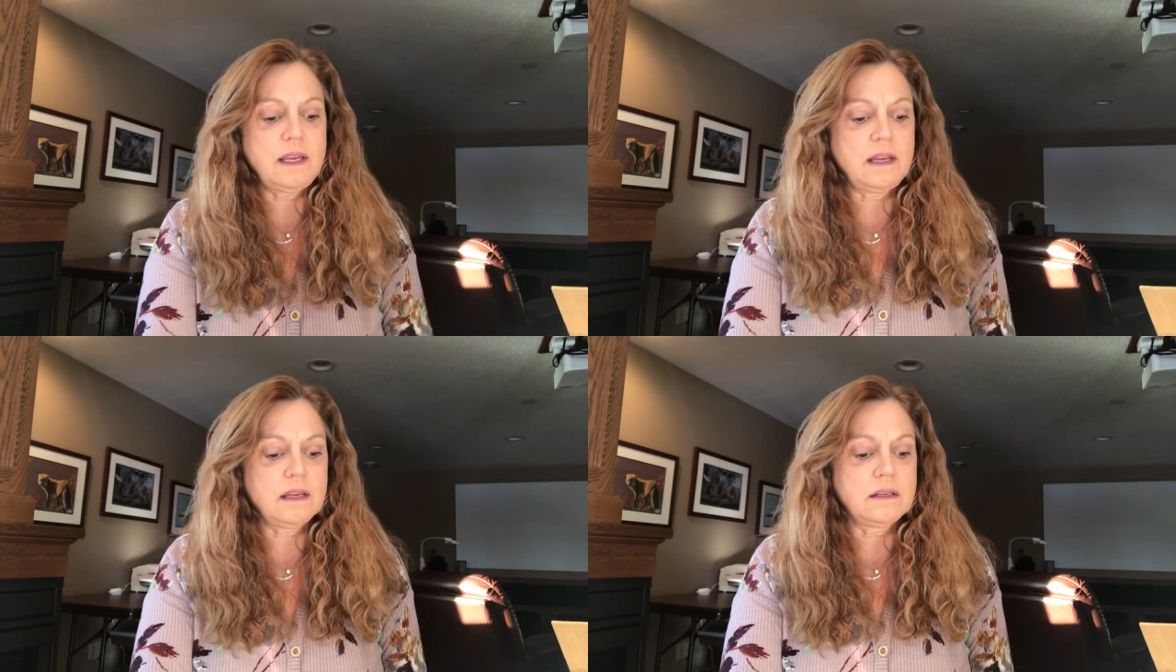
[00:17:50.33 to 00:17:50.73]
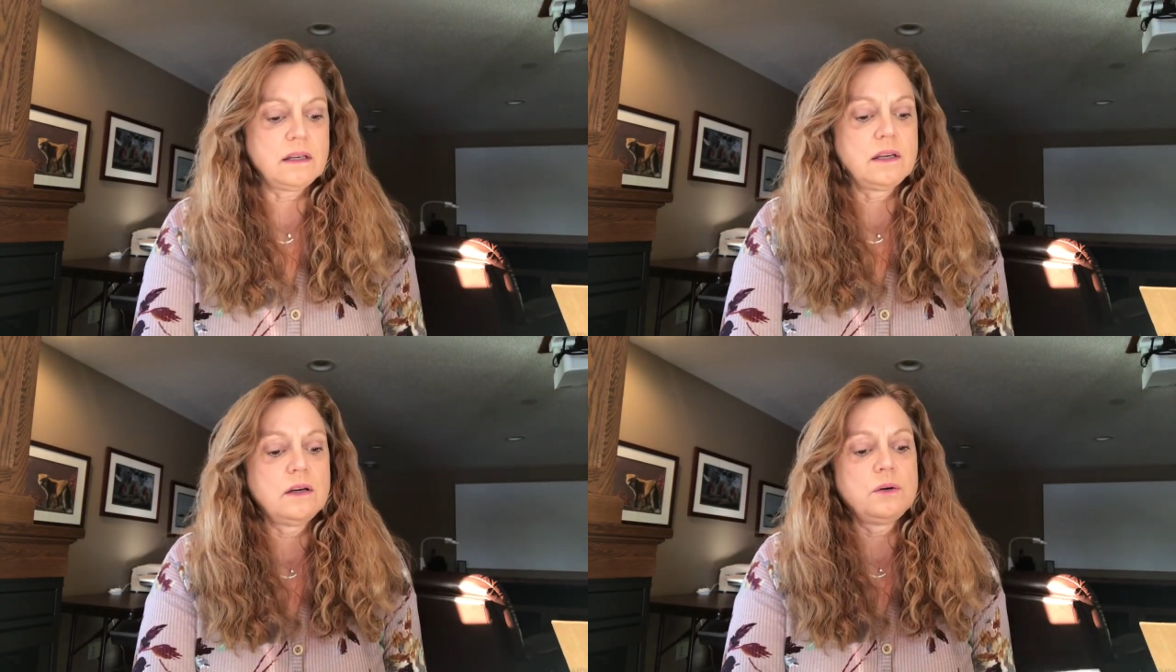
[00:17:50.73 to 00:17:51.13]
And
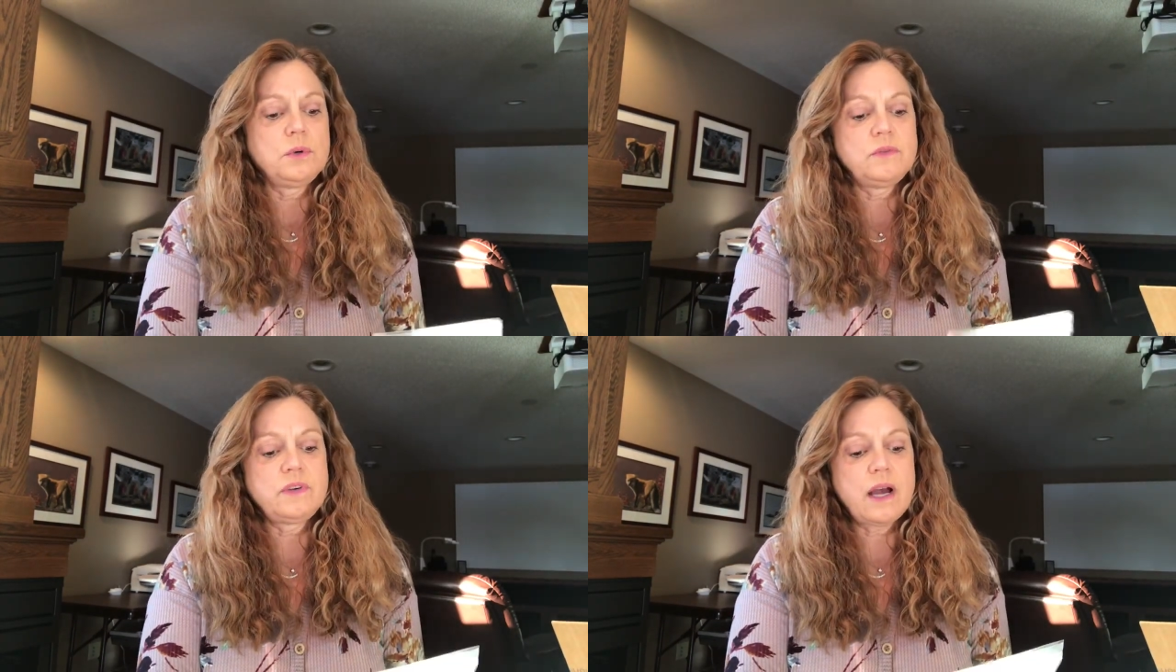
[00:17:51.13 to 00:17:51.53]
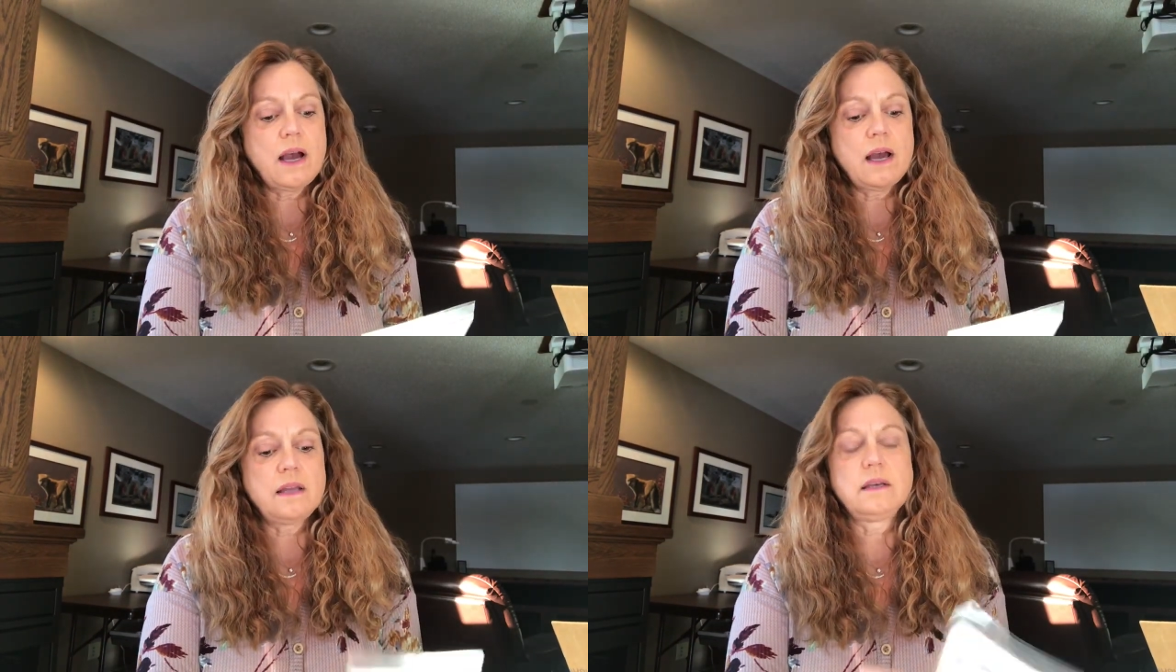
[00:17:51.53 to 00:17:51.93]
we've
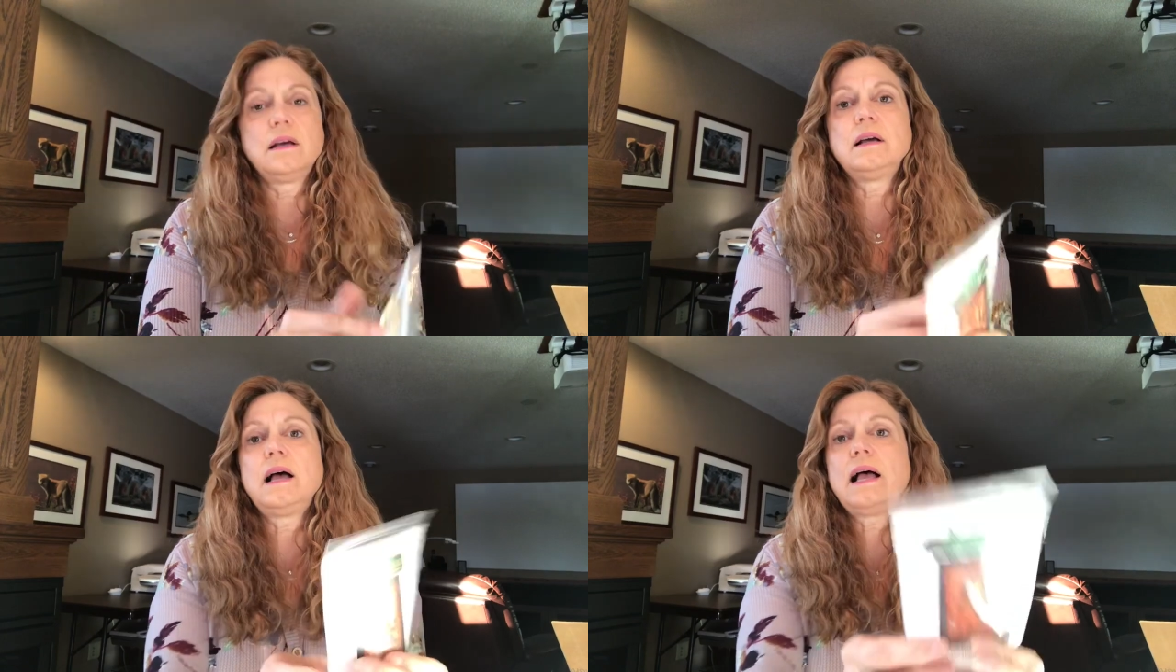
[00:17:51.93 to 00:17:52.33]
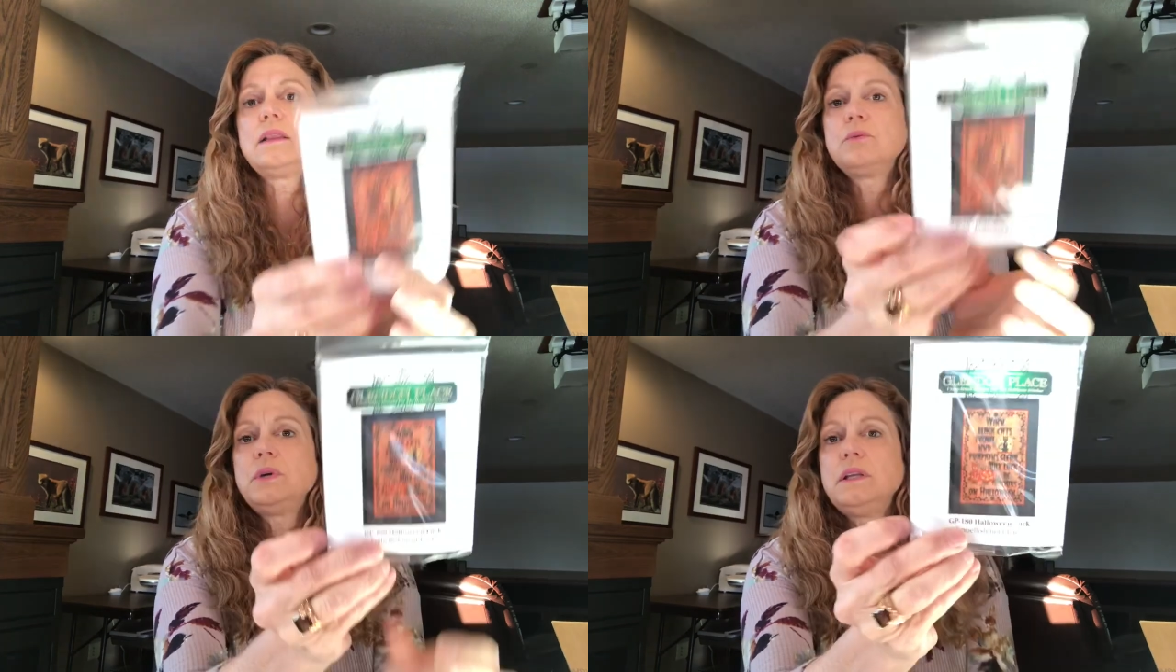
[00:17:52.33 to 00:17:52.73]
got
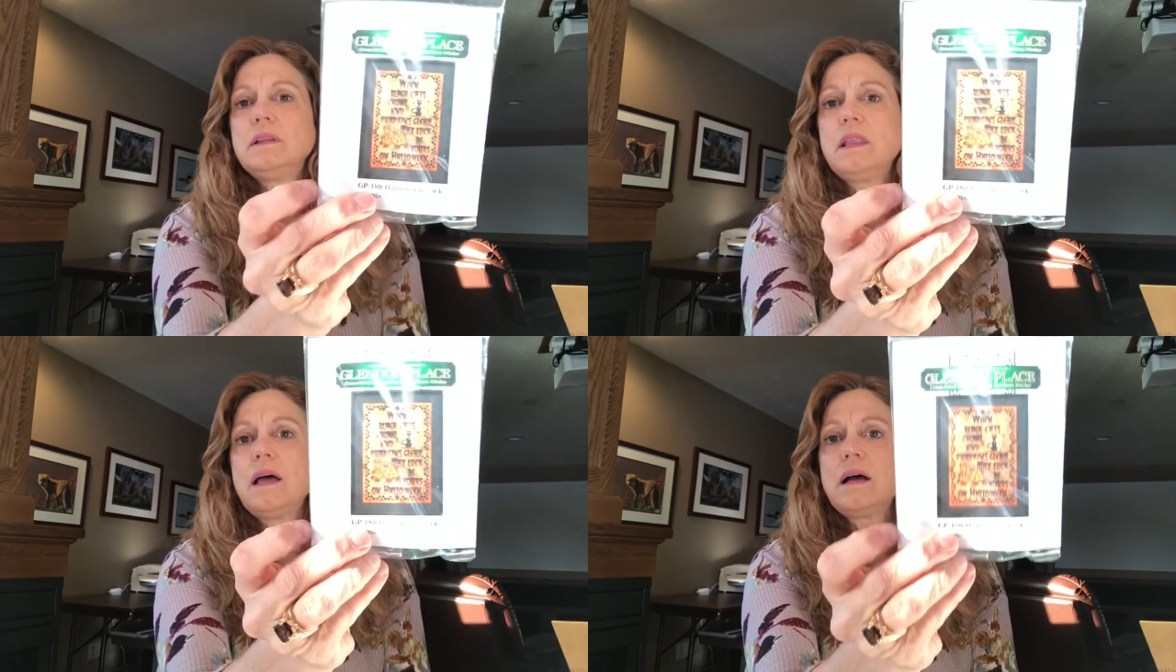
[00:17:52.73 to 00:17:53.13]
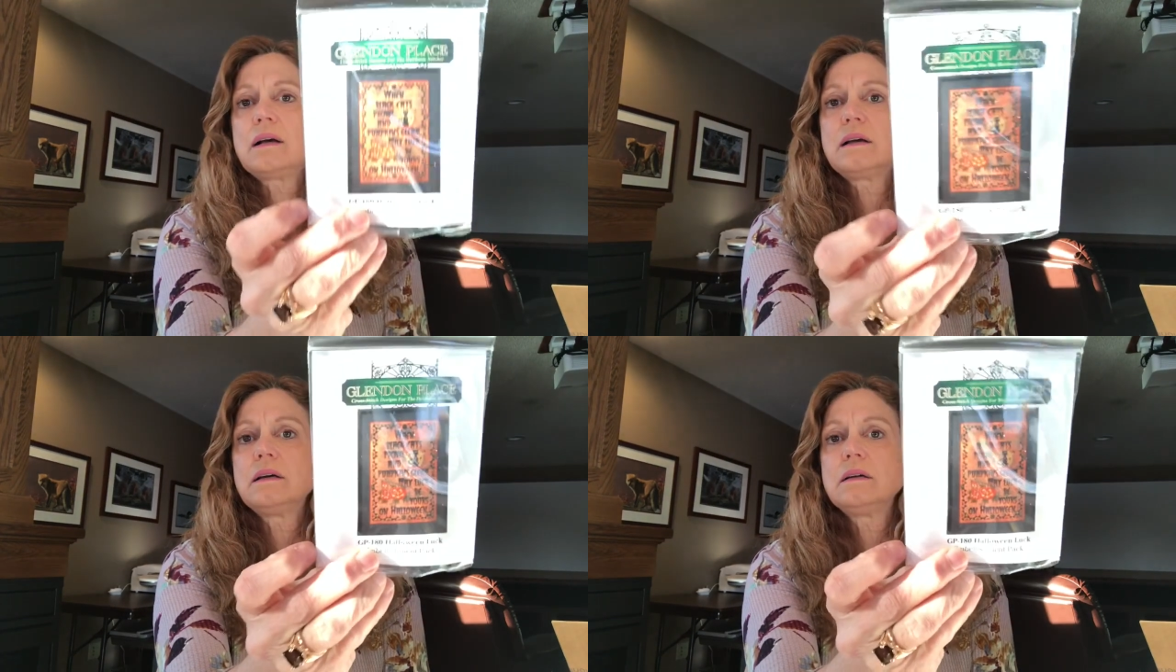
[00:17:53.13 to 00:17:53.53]
Halloween
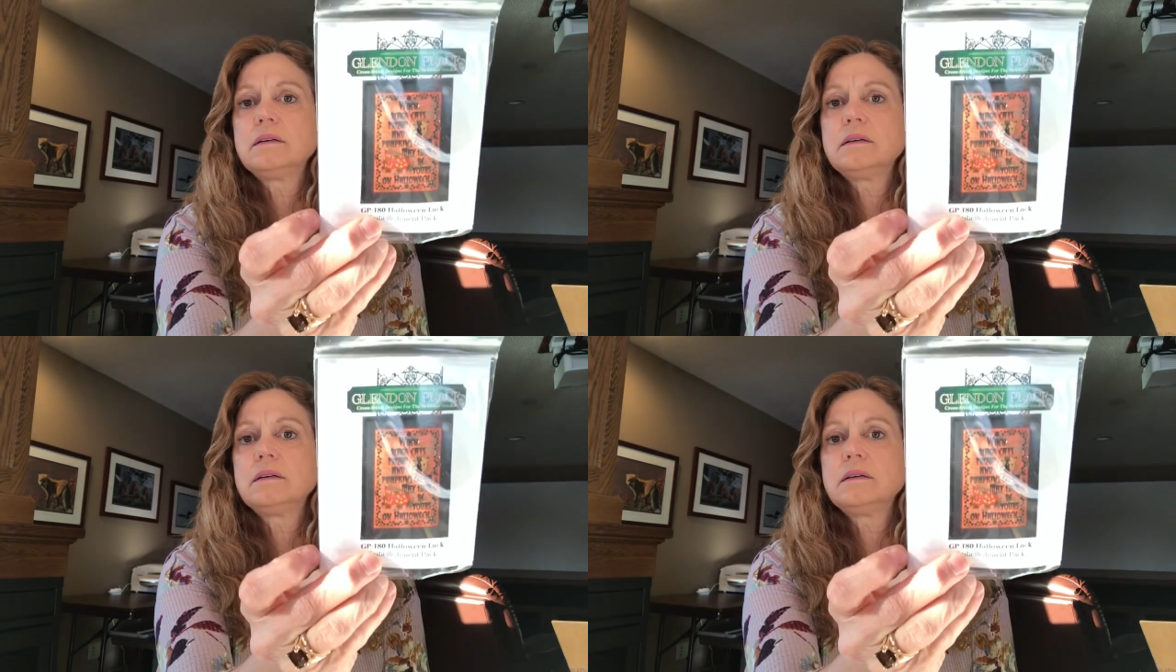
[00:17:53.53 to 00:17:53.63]
luck.